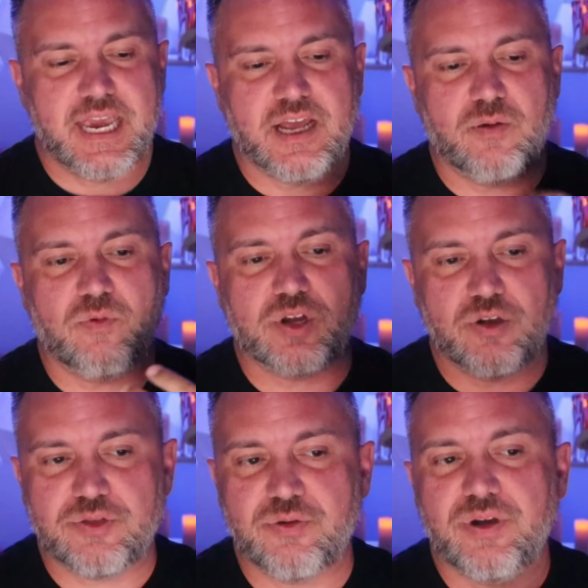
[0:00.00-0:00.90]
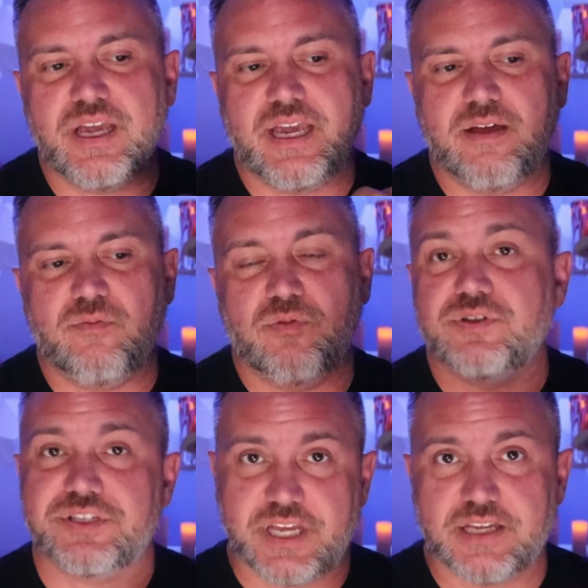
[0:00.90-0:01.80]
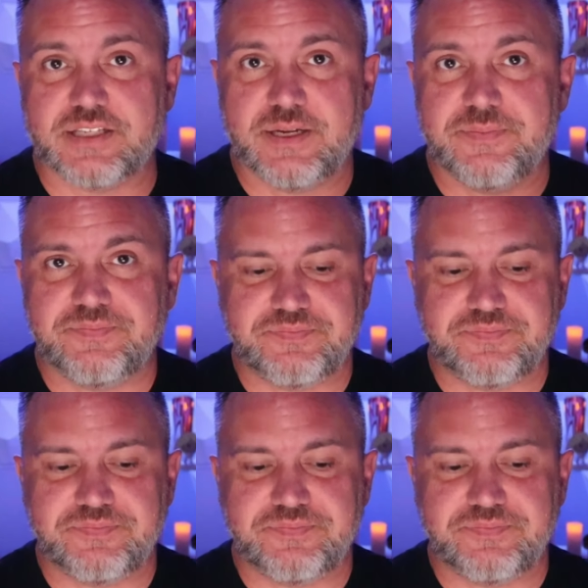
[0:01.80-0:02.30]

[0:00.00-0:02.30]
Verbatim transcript: and uh, we'll go through it and we'll discuss it.